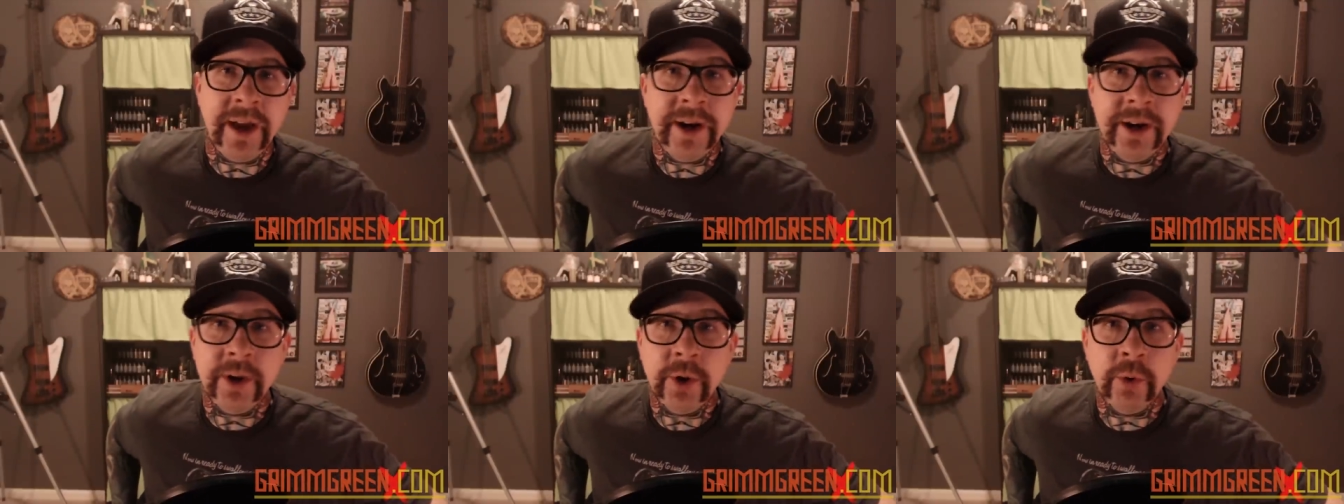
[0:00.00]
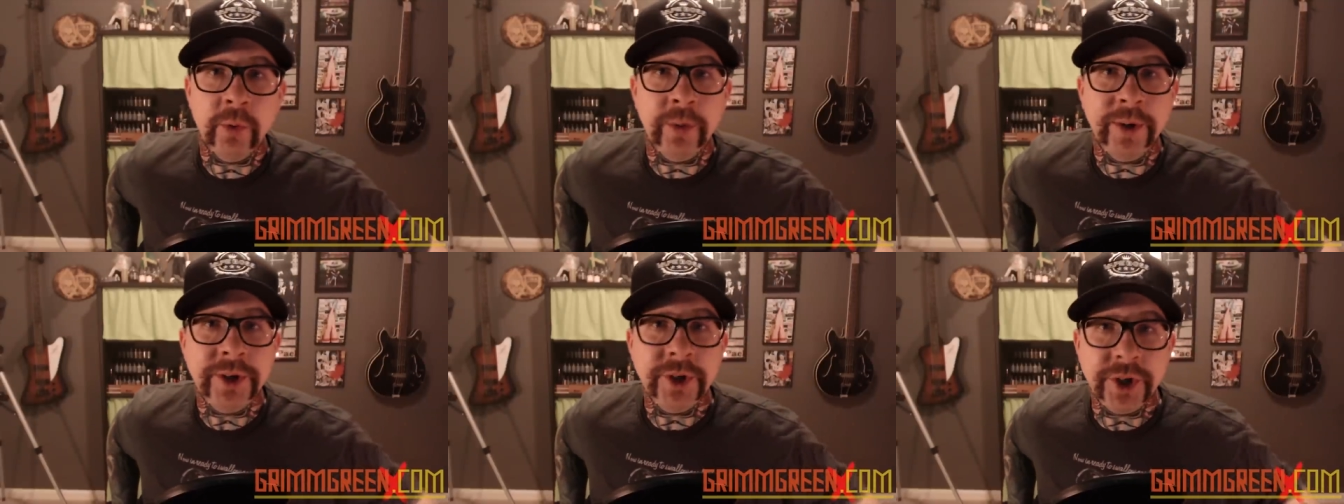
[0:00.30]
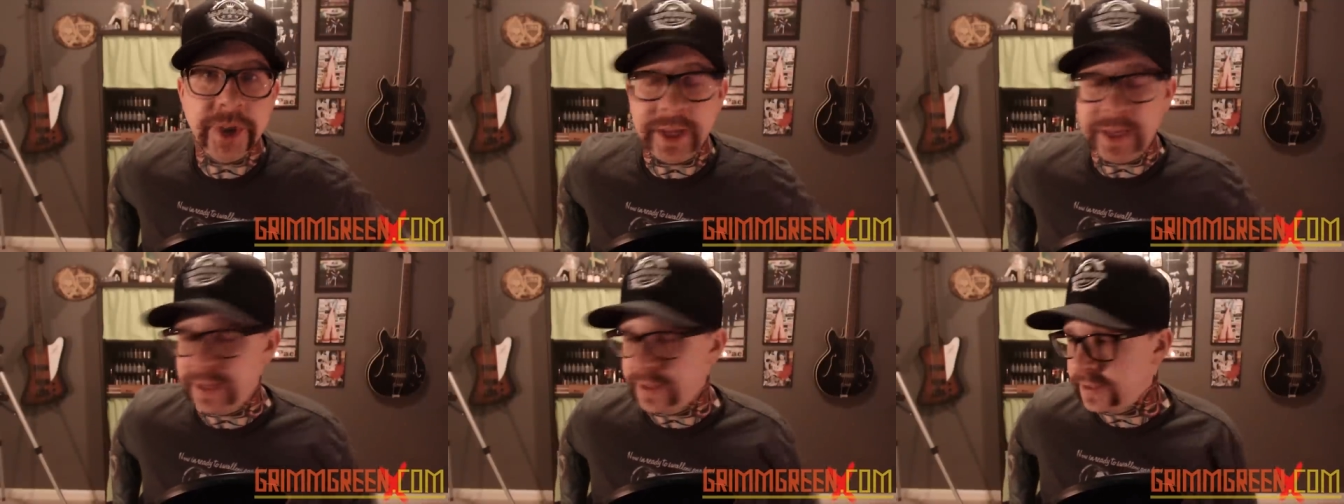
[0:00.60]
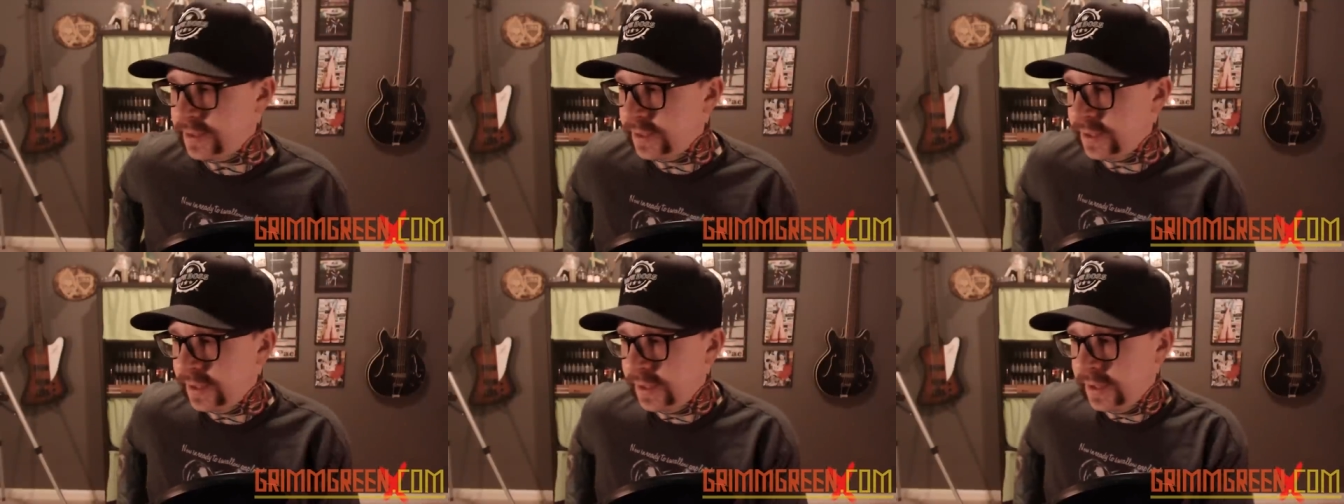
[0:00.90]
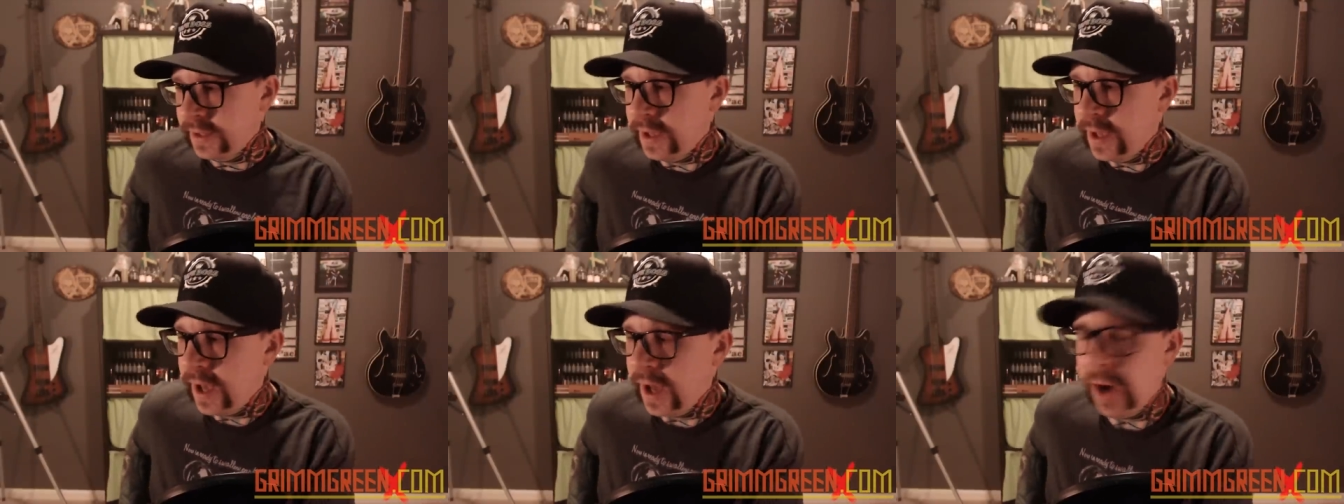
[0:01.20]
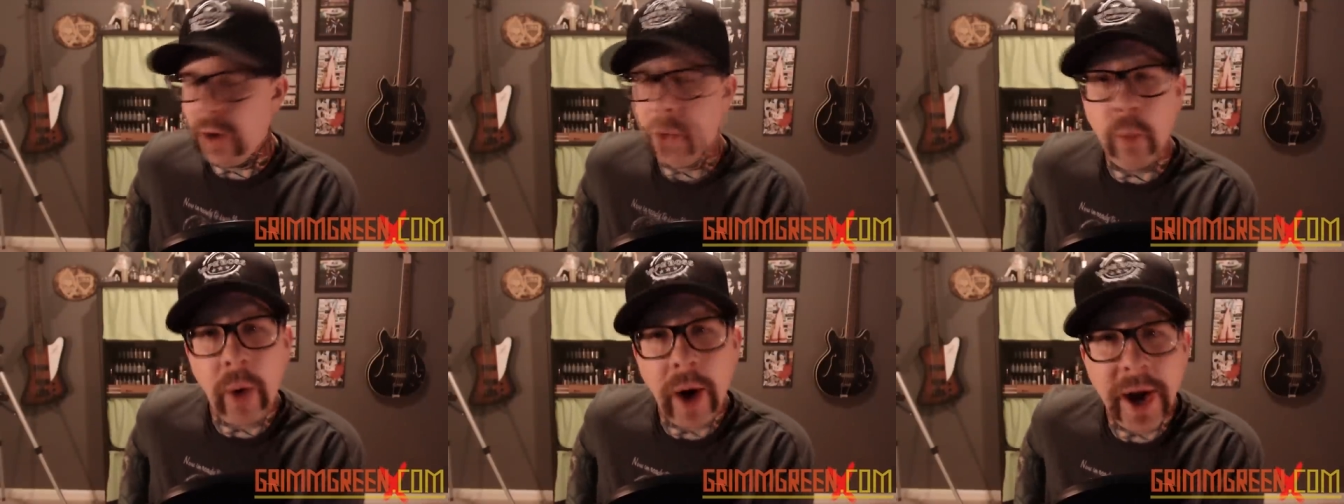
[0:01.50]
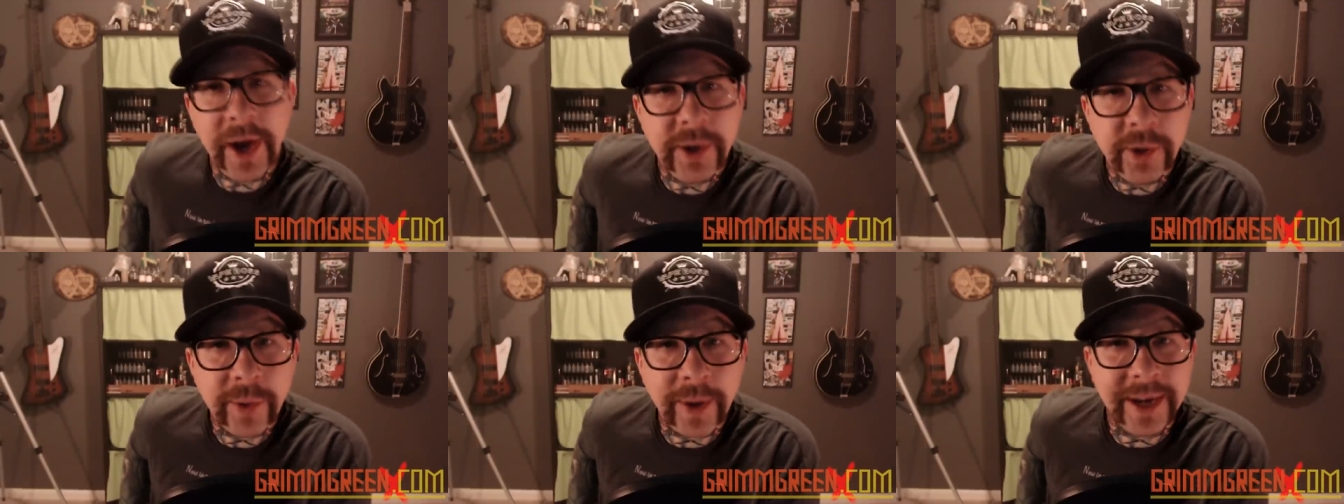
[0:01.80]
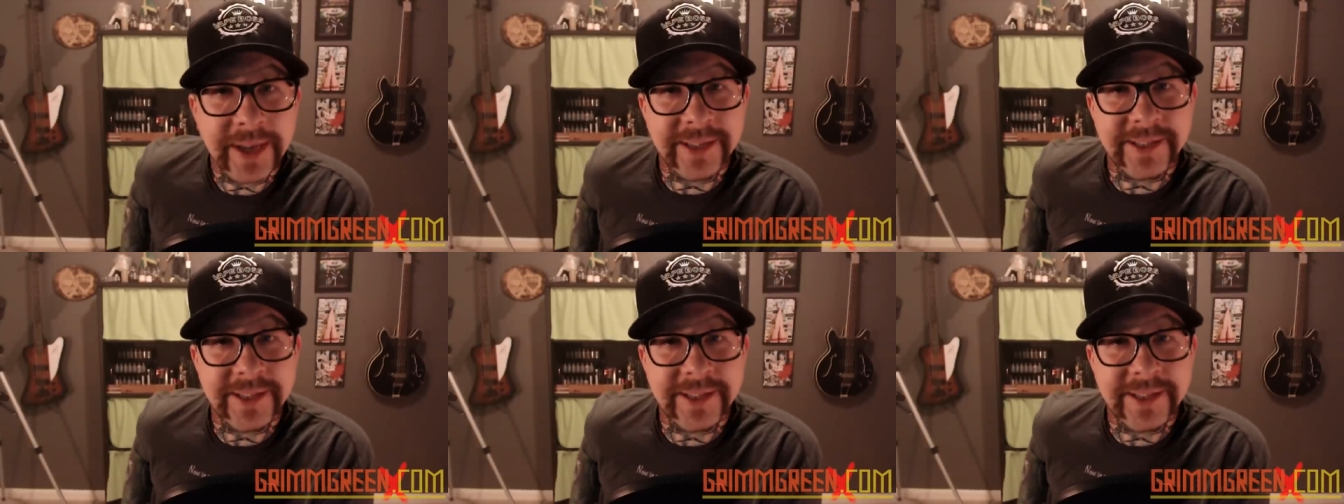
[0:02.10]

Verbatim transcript: did it originate? Uh, why do I